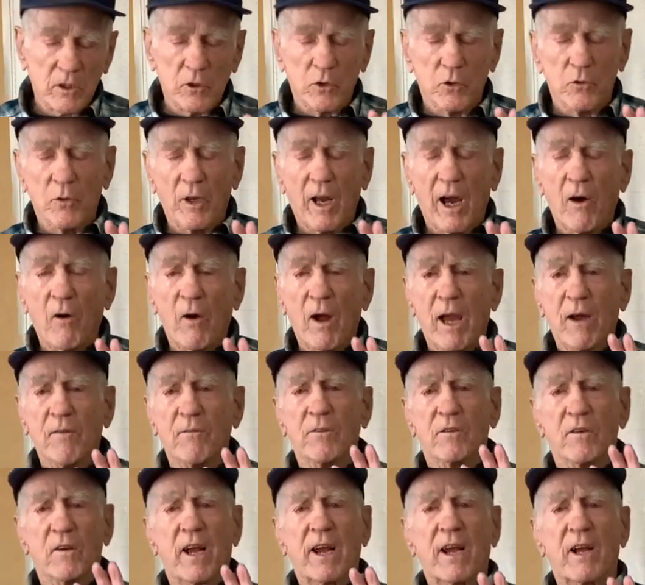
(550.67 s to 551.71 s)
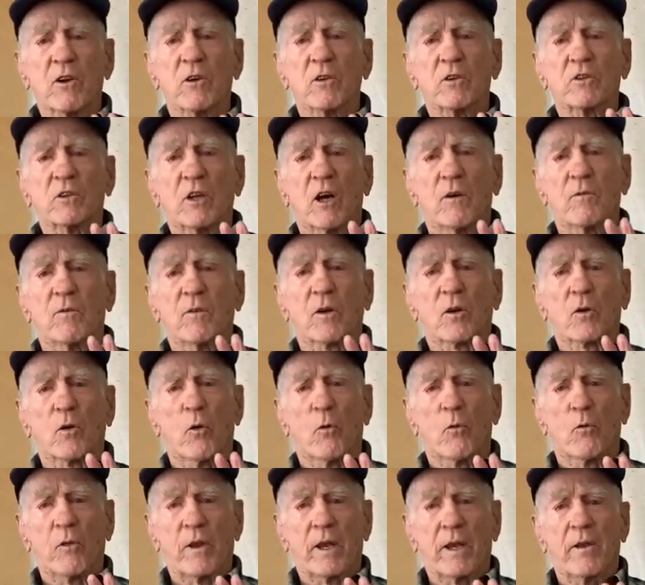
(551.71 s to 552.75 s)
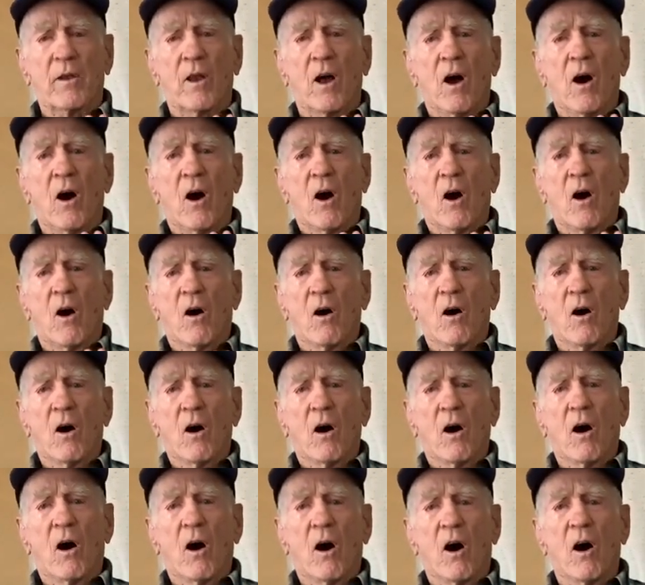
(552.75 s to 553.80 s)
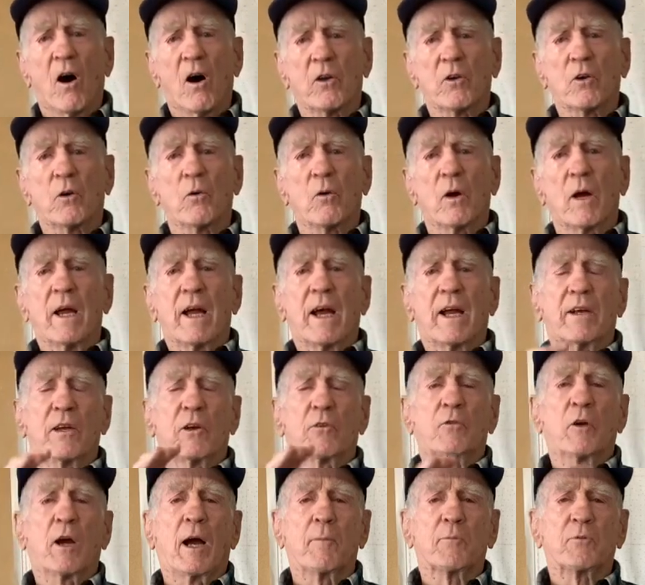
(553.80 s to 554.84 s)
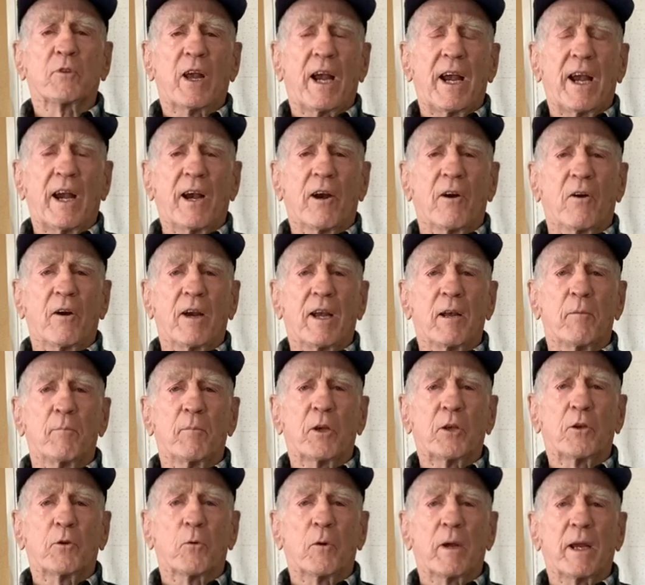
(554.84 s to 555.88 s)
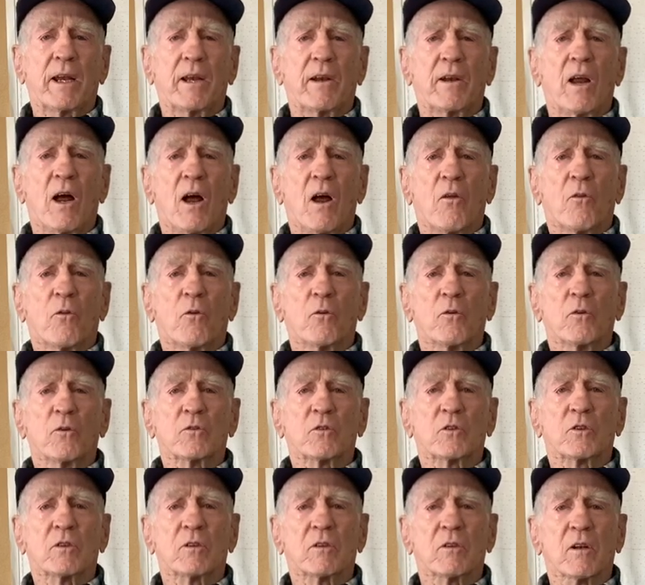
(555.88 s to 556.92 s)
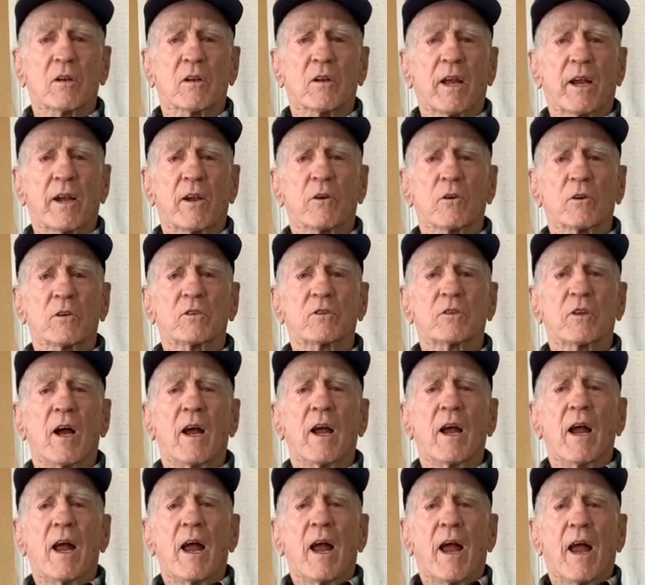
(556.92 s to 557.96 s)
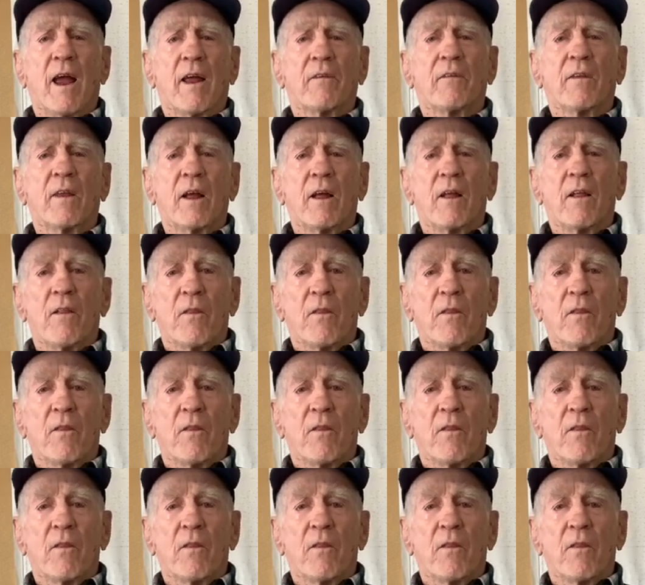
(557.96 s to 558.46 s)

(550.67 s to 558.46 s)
You now have layers of clothing on you, and it traps air in between those layers, and